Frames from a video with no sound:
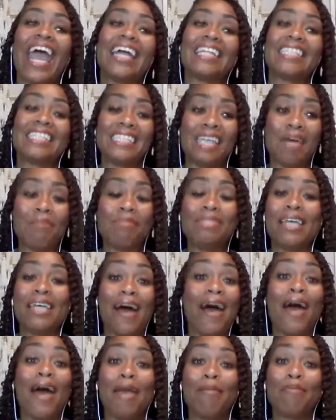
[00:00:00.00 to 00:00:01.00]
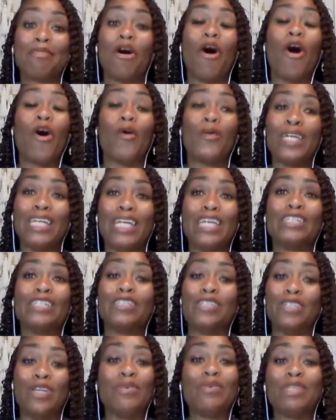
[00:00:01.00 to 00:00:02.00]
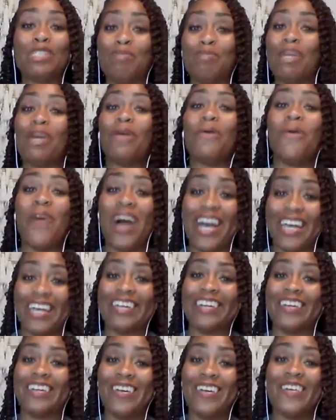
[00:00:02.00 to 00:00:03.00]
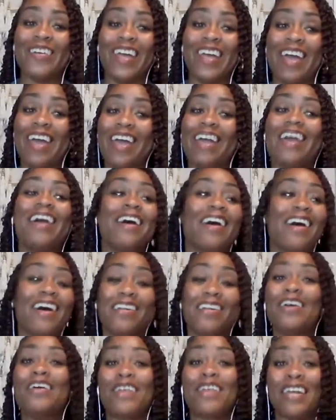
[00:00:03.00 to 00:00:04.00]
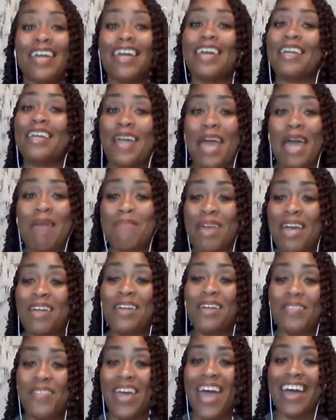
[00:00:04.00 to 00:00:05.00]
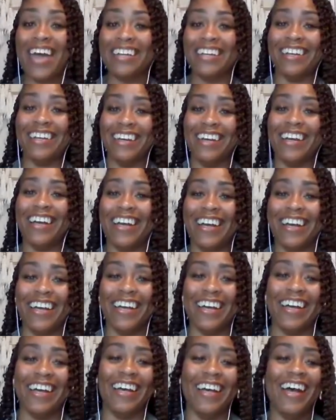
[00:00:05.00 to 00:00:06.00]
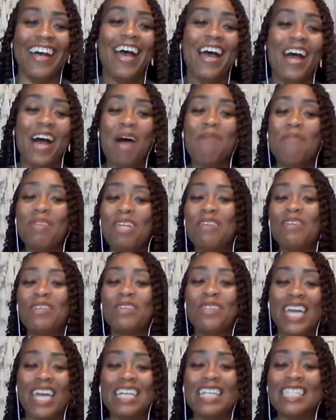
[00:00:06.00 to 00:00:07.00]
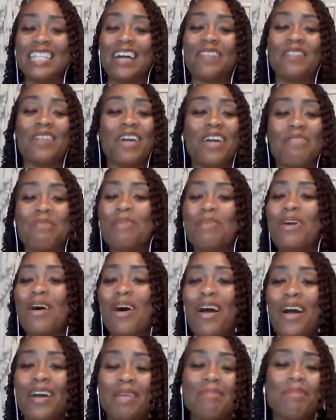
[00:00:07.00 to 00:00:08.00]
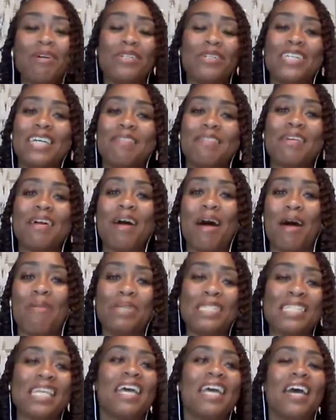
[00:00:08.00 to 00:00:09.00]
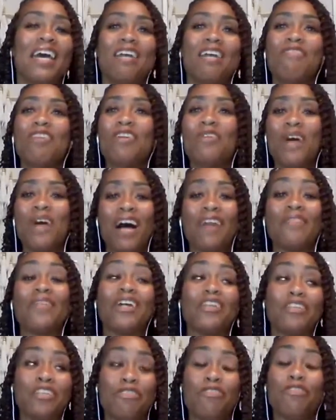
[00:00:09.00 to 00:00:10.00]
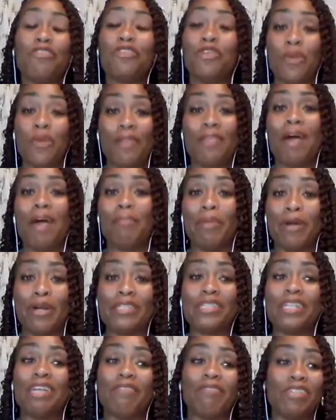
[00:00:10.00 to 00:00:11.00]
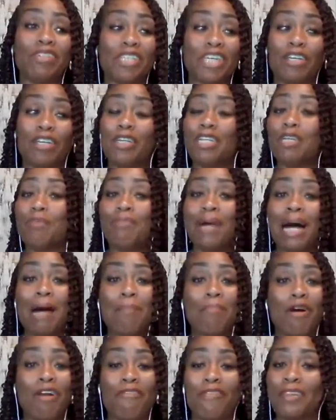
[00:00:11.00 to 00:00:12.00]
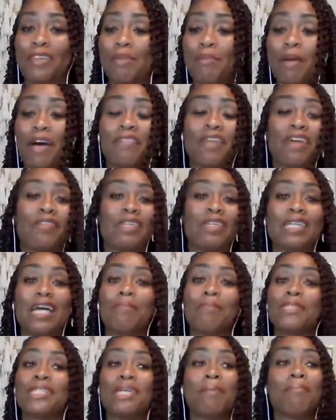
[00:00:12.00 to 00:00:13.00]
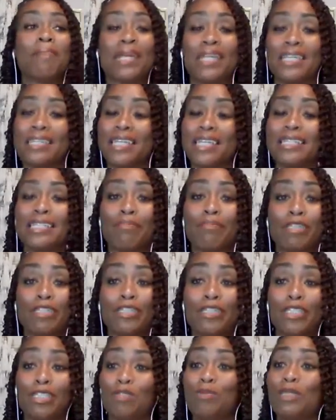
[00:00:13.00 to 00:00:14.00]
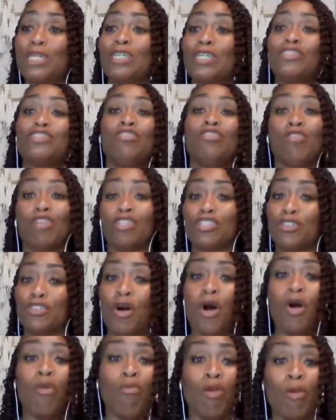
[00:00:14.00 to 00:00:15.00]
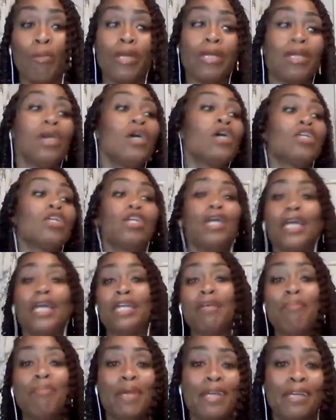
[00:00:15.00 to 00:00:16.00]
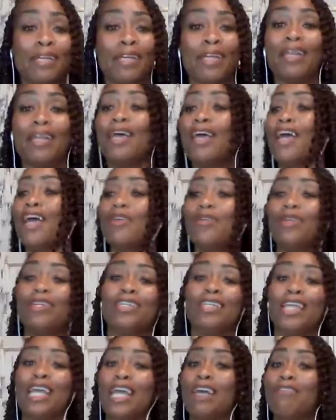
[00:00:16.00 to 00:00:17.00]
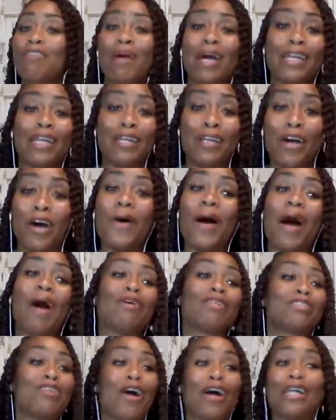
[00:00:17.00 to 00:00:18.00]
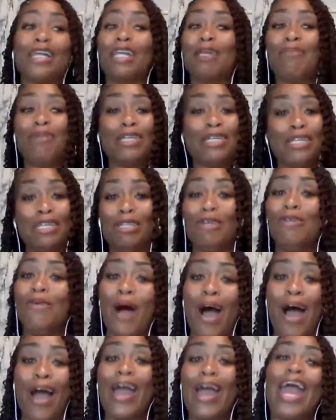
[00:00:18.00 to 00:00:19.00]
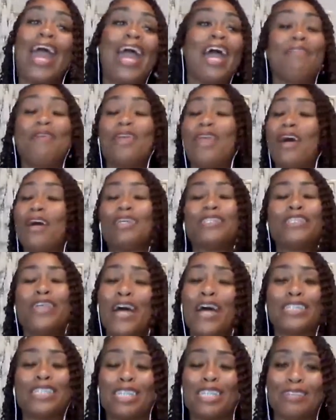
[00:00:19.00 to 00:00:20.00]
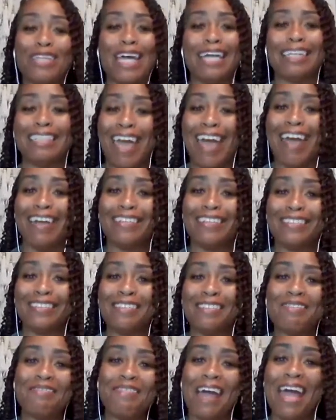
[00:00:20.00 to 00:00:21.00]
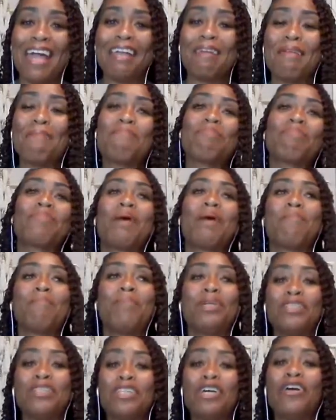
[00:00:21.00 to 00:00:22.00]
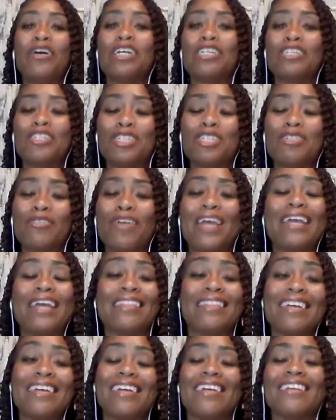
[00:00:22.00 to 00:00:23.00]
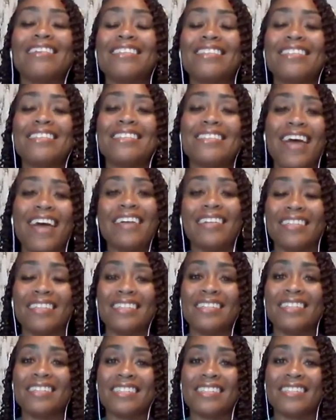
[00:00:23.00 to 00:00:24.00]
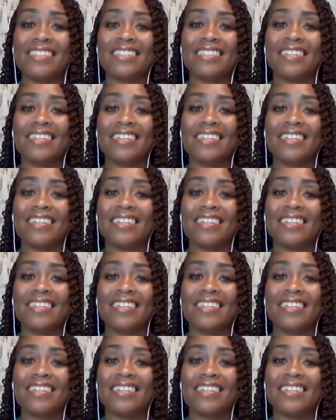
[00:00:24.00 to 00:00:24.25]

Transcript: And sometimes all we need to do is be quiet. Okay. Hello. Can I get an amen on that? How many of you ladies out there, put a heart emoji in the comments if you're out there, you are that person that feels like you need to pop off at the mouth every time somebody says something to you, because you are a strong woman, you're independent, and you need to let everybody know how strong and independent you are, and they're not going to talk to you like that, right? But there is strength in silence.